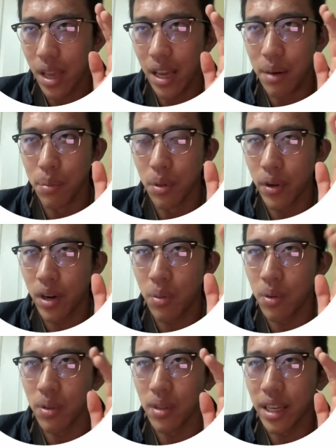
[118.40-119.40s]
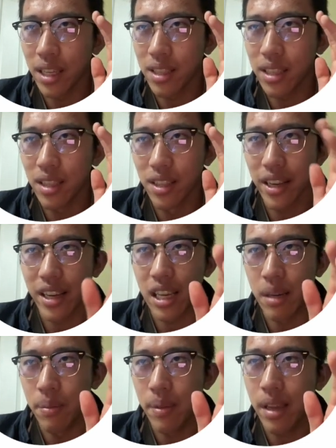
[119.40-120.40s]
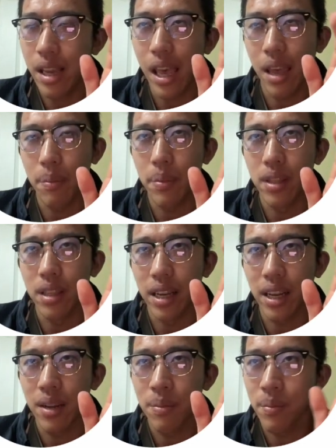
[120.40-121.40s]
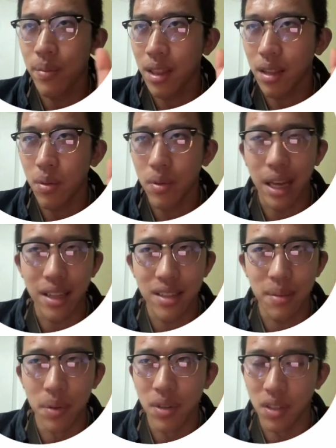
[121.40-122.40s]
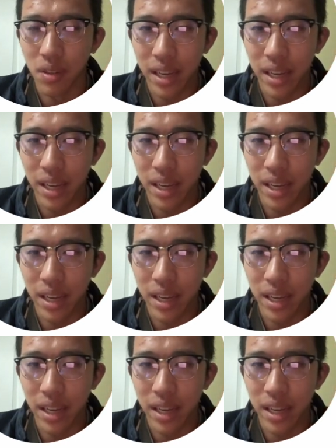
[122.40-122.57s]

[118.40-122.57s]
an employer will likely look at him and be like, that's the person who